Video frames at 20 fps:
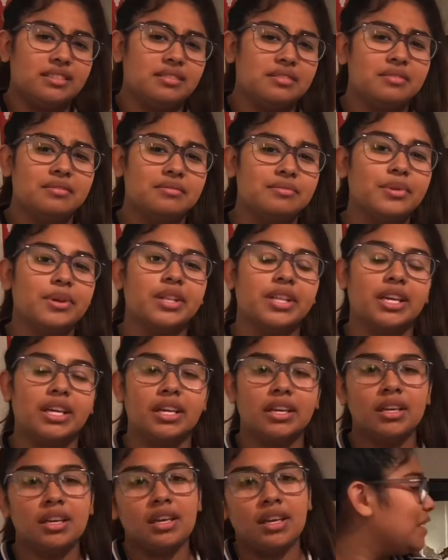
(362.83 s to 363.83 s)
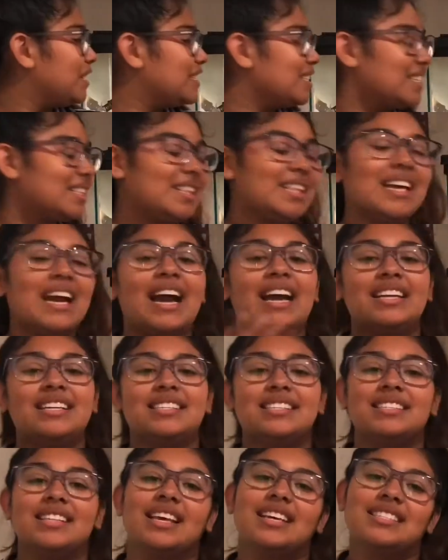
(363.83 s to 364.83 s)
really. Basically, I just
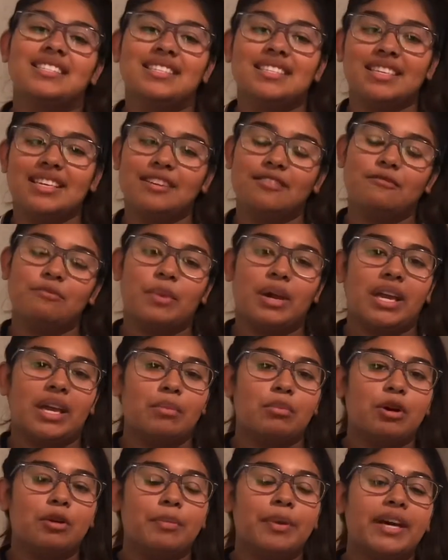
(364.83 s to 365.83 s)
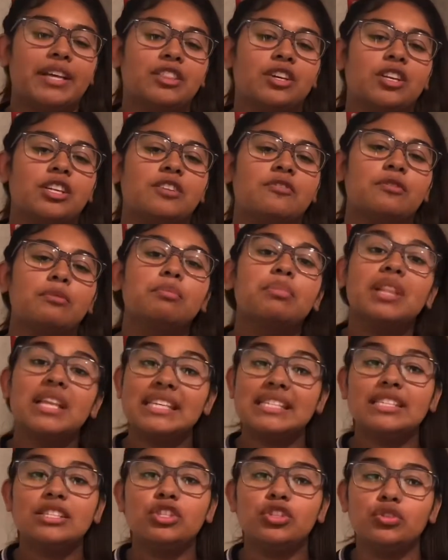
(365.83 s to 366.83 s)
like to give my ball python different
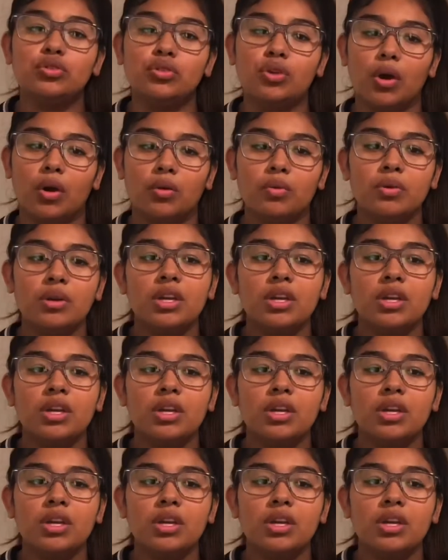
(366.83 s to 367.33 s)
places to go,